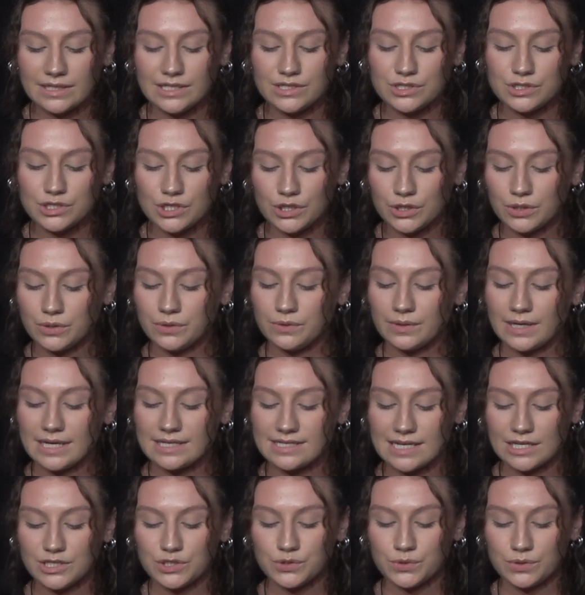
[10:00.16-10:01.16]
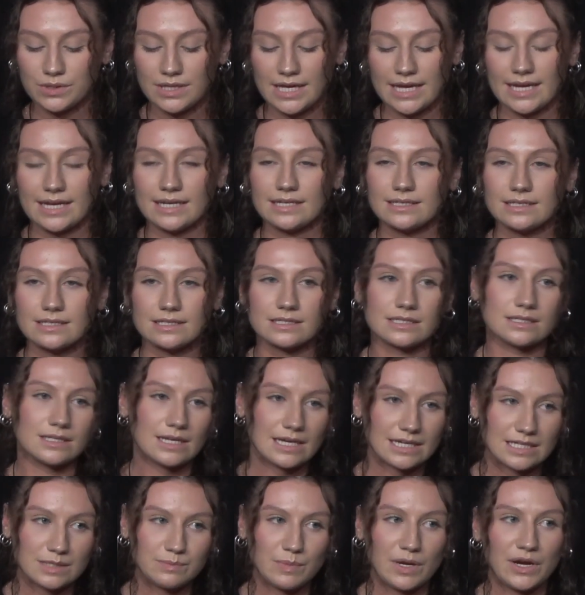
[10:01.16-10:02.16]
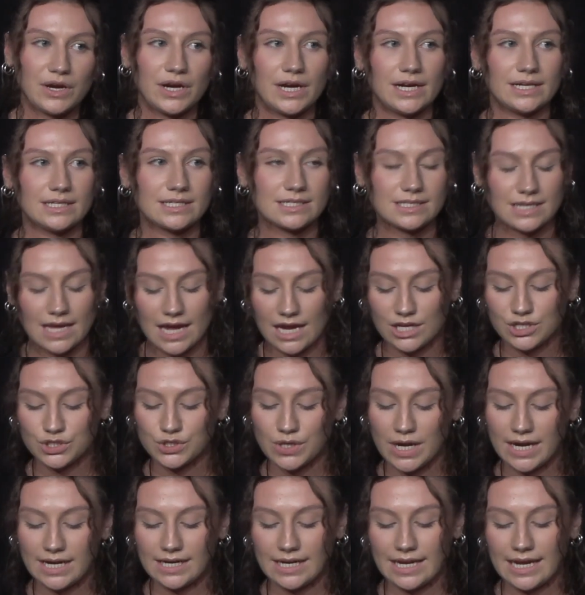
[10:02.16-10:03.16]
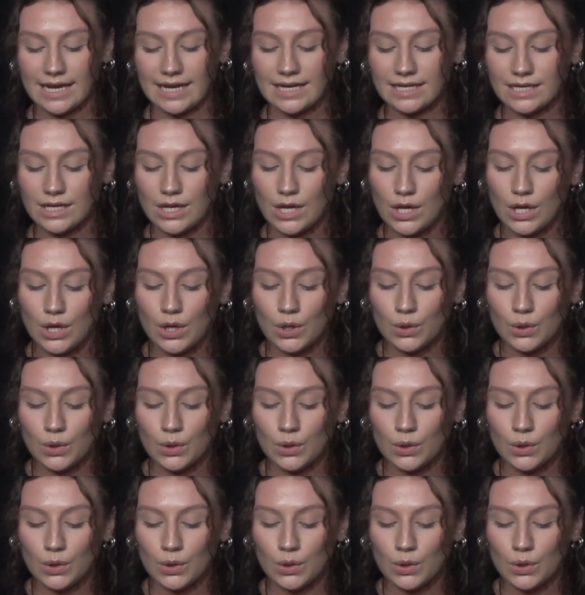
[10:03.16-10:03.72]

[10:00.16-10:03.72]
these two essential things, experience and training,